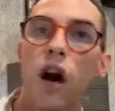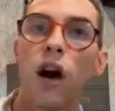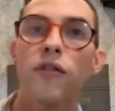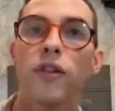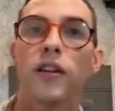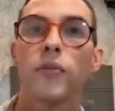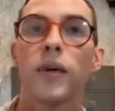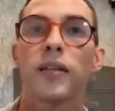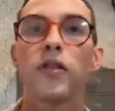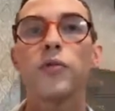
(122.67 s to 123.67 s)
off a little
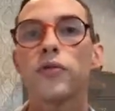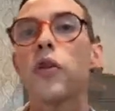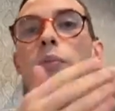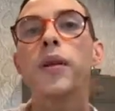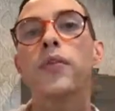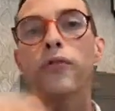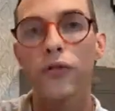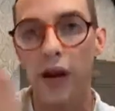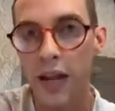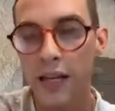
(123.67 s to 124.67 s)
bit. Don't be
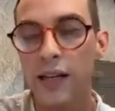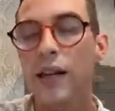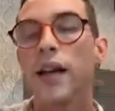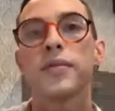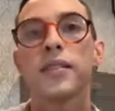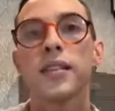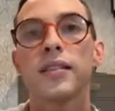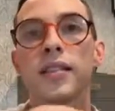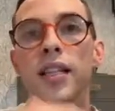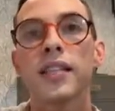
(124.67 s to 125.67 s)
afraid
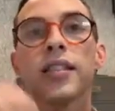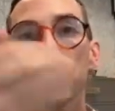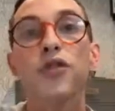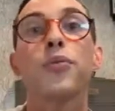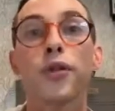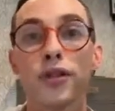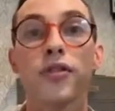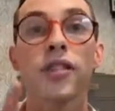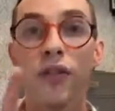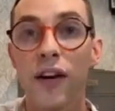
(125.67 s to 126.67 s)
to continue to push
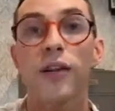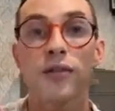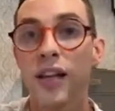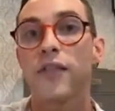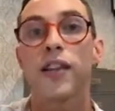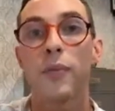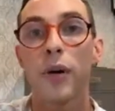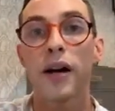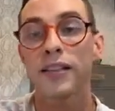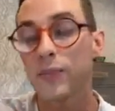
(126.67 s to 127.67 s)
yourself outside of that
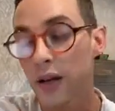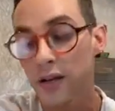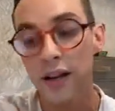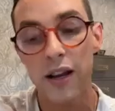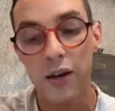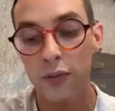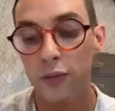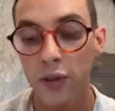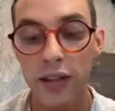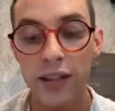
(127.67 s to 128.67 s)
box, but
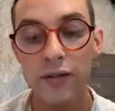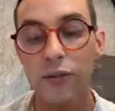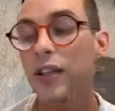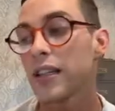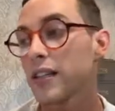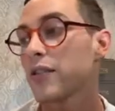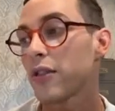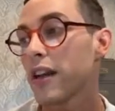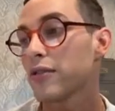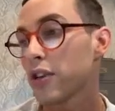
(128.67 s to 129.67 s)
really, really
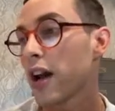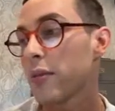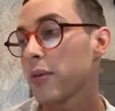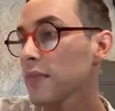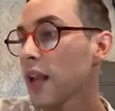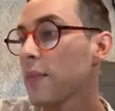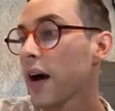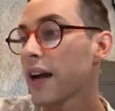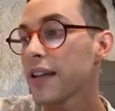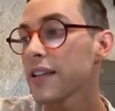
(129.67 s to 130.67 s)
great job.
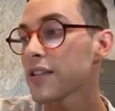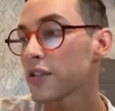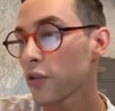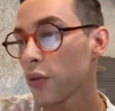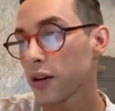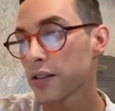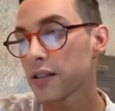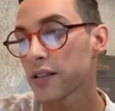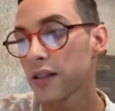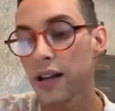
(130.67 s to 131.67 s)
My
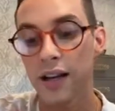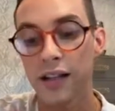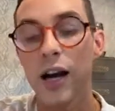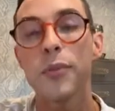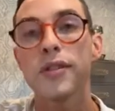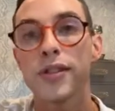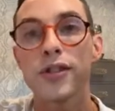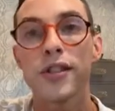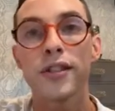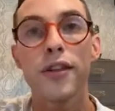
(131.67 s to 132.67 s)
scores:
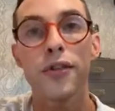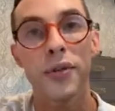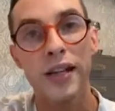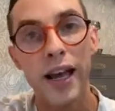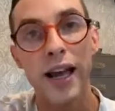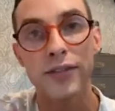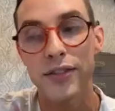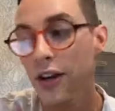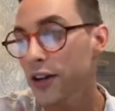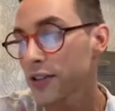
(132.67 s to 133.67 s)
composition, 3.5
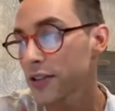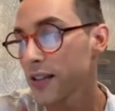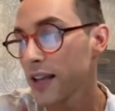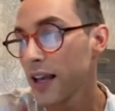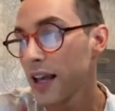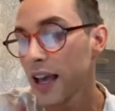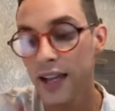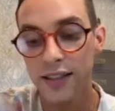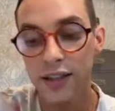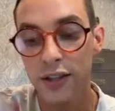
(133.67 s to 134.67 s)
stars,
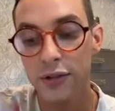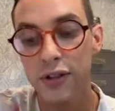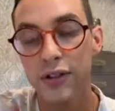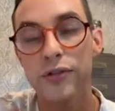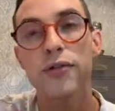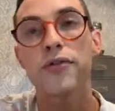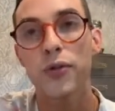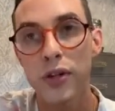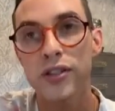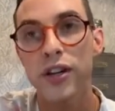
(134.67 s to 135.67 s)
execution,
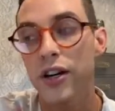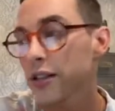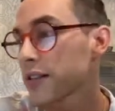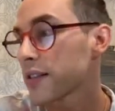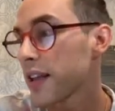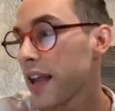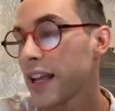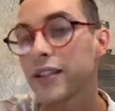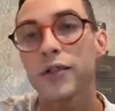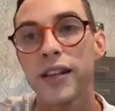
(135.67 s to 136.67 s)
4 stars,
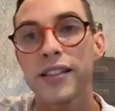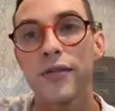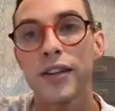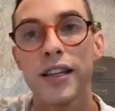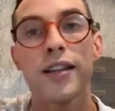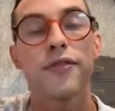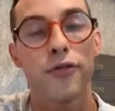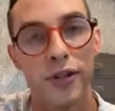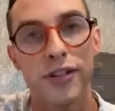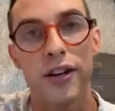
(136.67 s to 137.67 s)
and creativity,
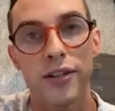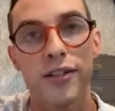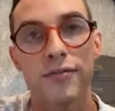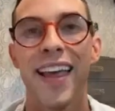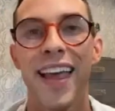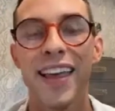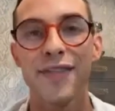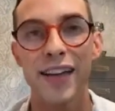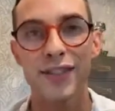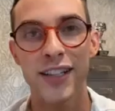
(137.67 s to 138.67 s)
4 stars. Hey
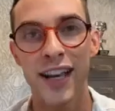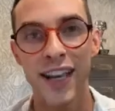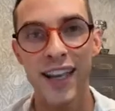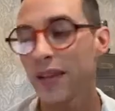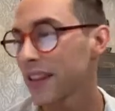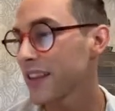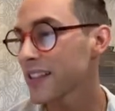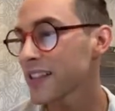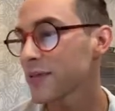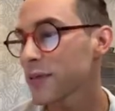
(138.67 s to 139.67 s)
Vashti,
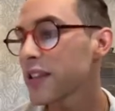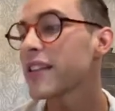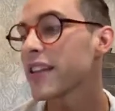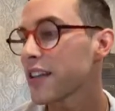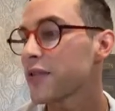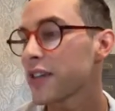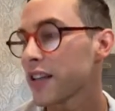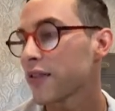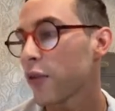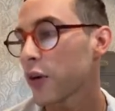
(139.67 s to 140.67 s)
this routine that you
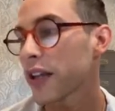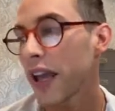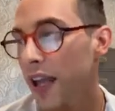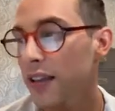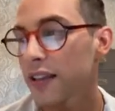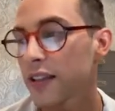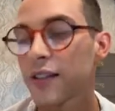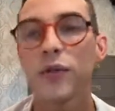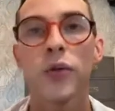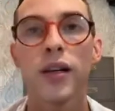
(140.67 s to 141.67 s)
did for
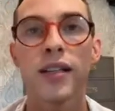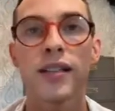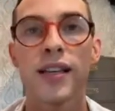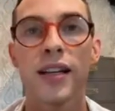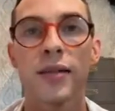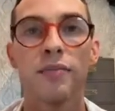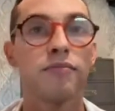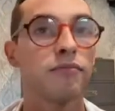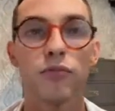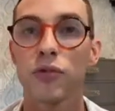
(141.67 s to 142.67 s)
Caitlin was
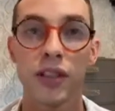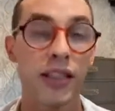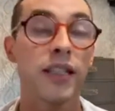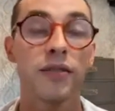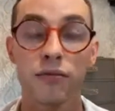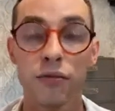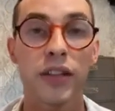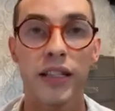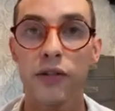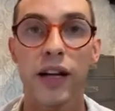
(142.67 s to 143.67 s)
really,
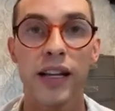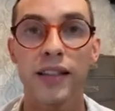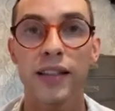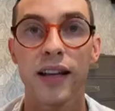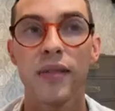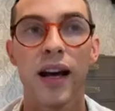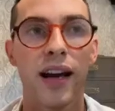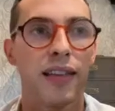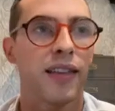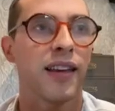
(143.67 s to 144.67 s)
really great.
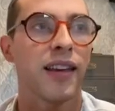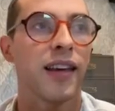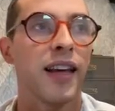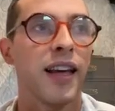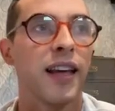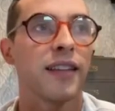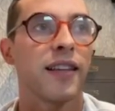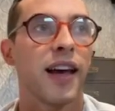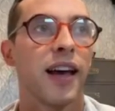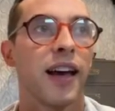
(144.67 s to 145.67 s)
I think
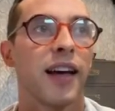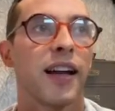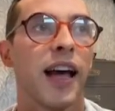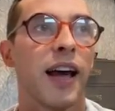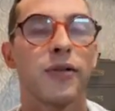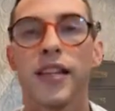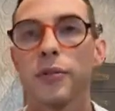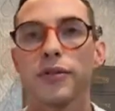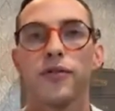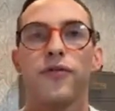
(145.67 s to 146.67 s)
that I was
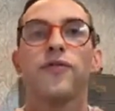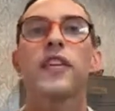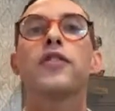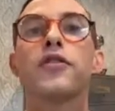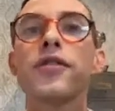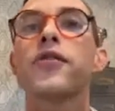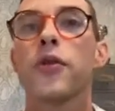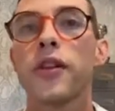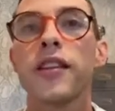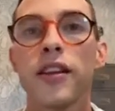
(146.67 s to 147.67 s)
able to feel the
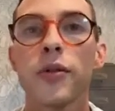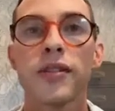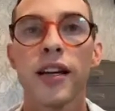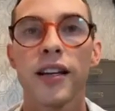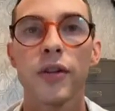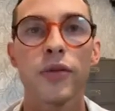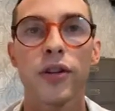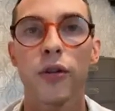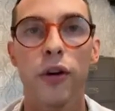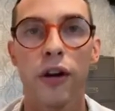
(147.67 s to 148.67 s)
story that you were telling with
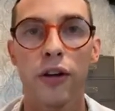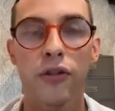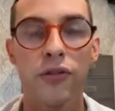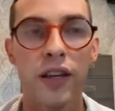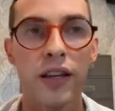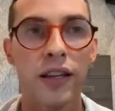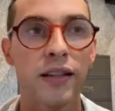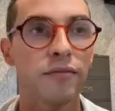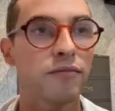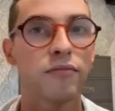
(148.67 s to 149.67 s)
the
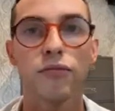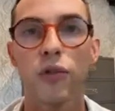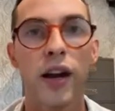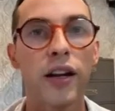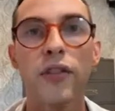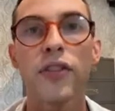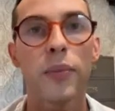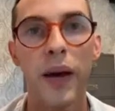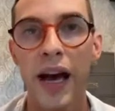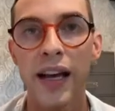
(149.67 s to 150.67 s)
choreography right off the
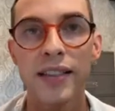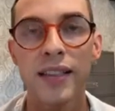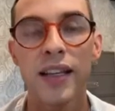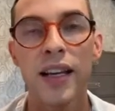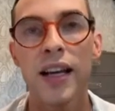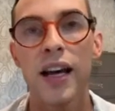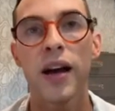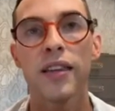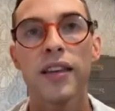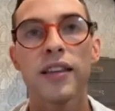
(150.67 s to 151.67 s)
bat.
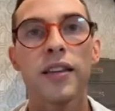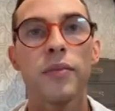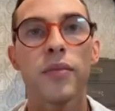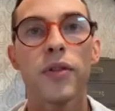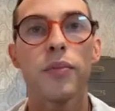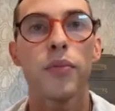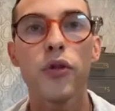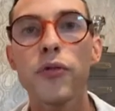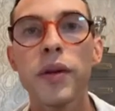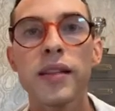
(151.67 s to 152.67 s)
I think the
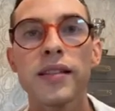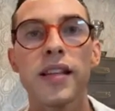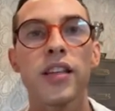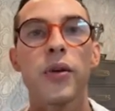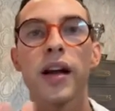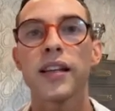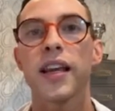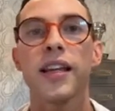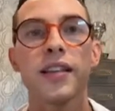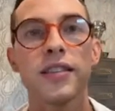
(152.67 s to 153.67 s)
movements that you had
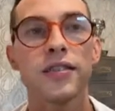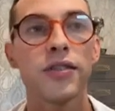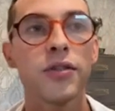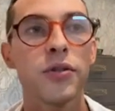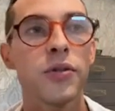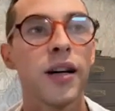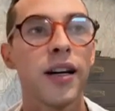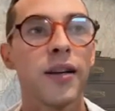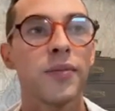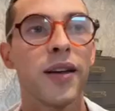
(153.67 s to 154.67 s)
Caitlin do,
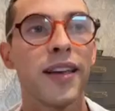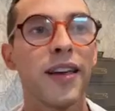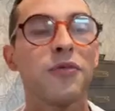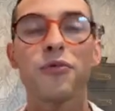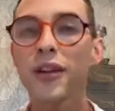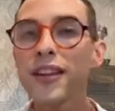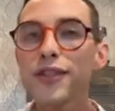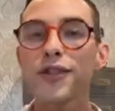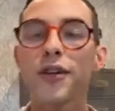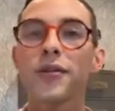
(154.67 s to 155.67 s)
it really
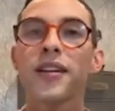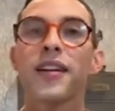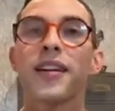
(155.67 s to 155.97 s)
showed